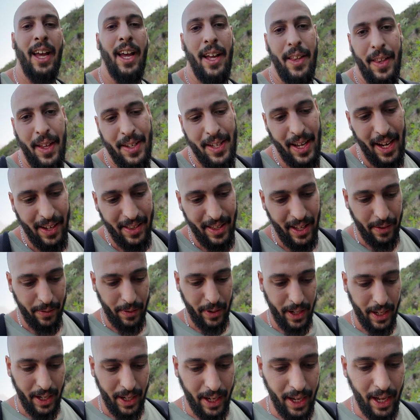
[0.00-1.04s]
in the town that
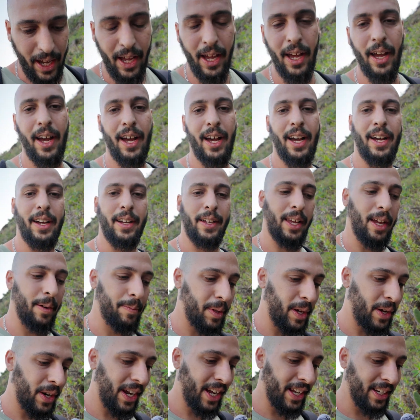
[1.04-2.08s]
we
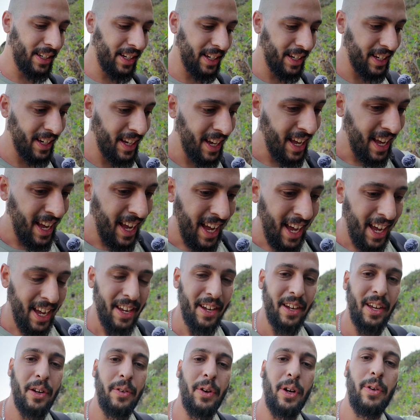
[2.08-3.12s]
camped out at,
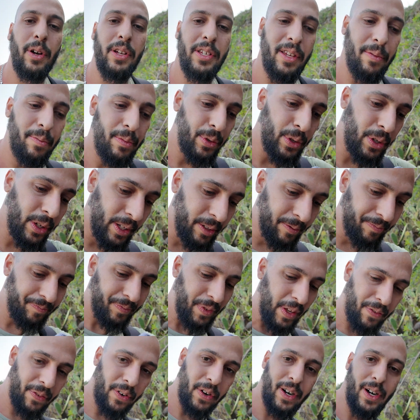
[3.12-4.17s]
you could request a mule
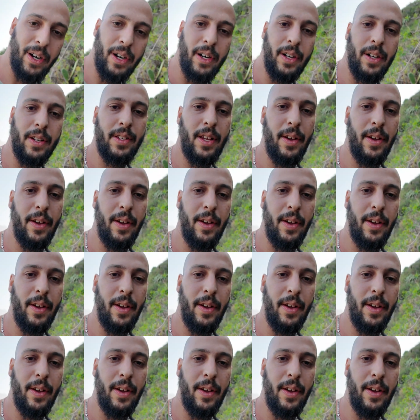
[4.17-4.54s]
for